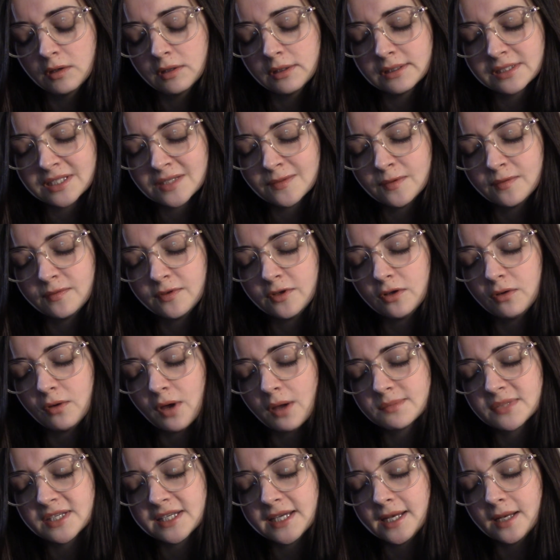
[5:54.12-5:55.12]
Some of you,
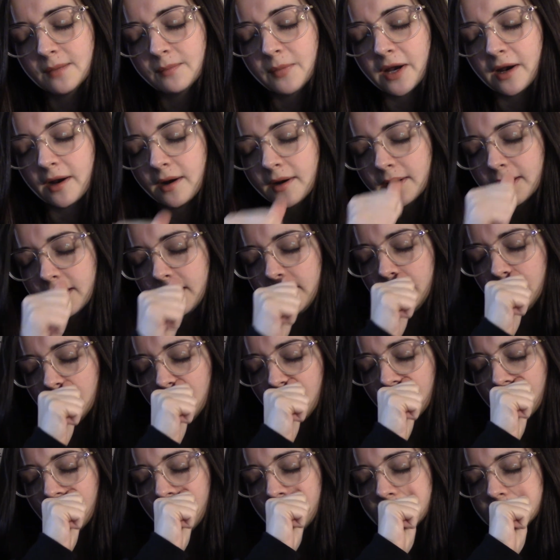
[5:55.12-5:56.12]
I'm seeing a parakeet,
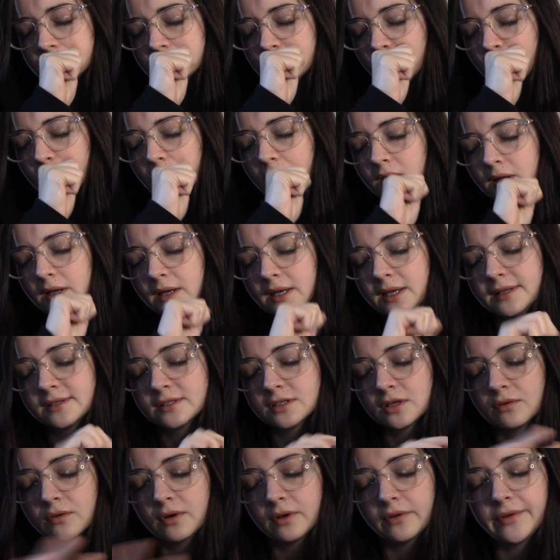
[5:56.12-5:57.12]
alright? So
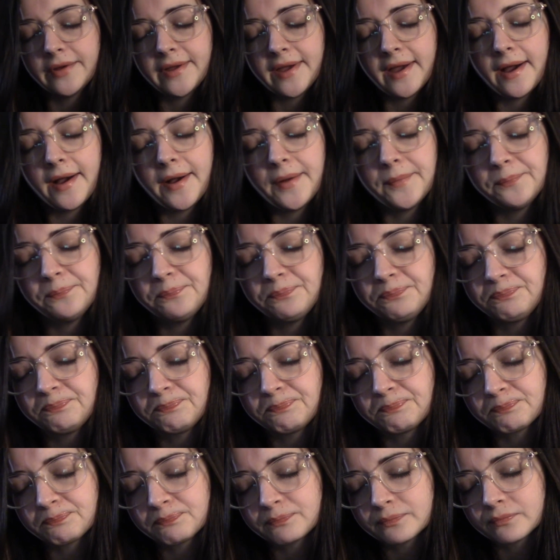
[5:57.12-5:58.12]
parakeets are really um,
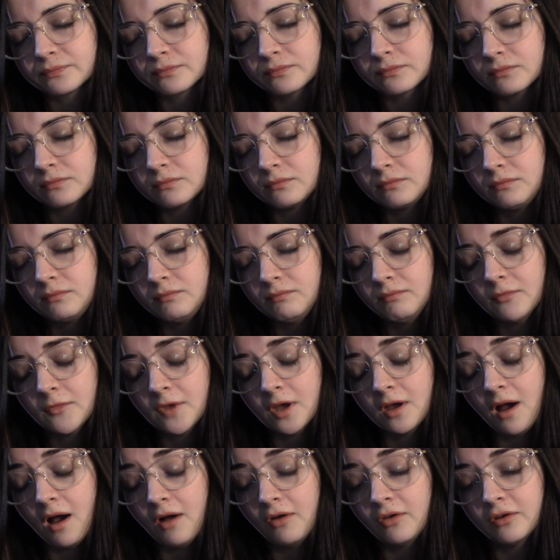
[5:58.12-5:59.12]

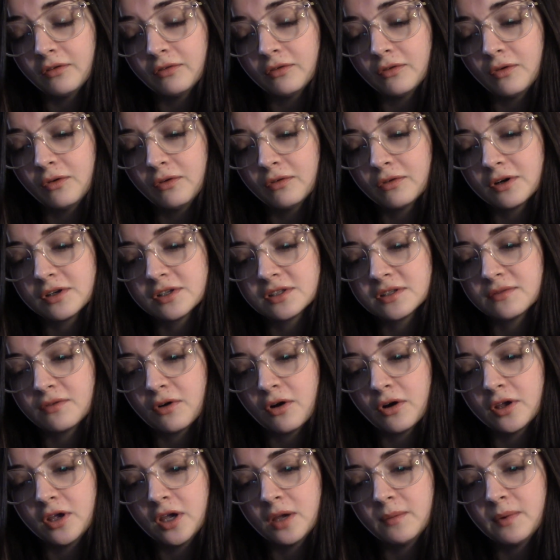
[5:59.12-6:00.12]
colorful, first of
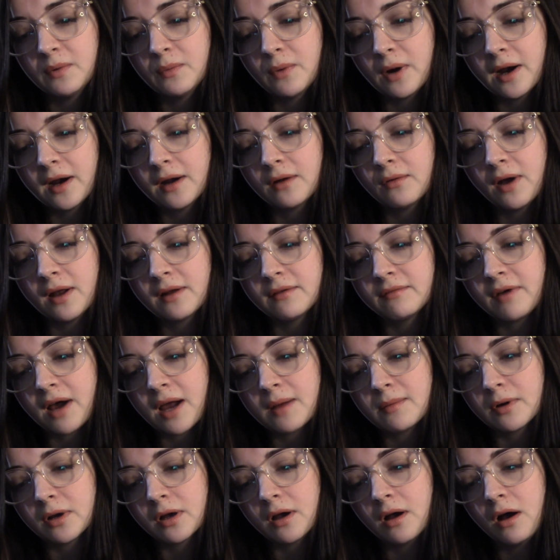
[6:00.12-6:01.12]
all. You could be wearing a lot of
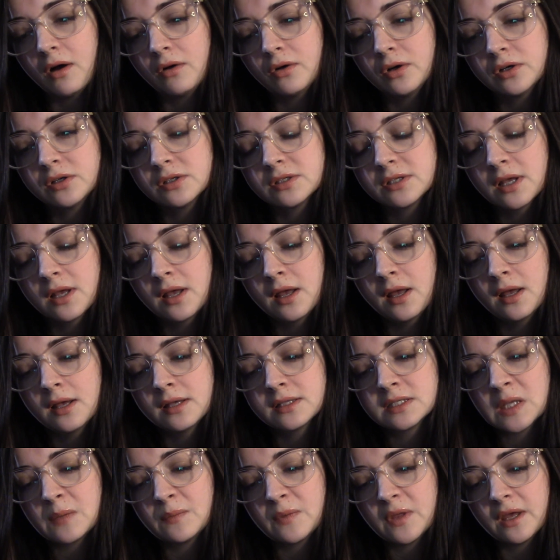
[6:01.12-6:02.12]
vibrant colors,
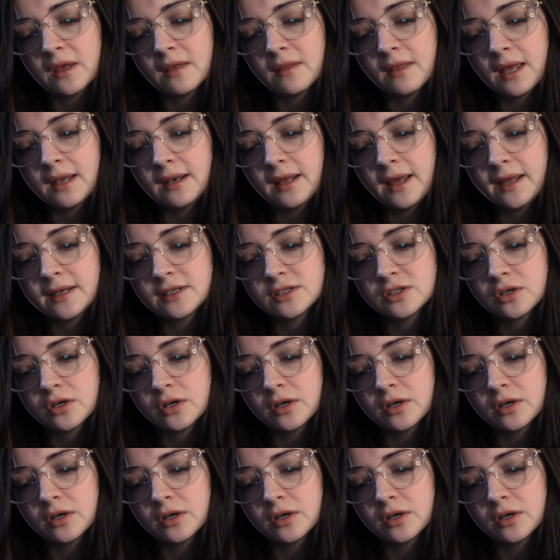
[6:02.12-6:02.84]
something of that nature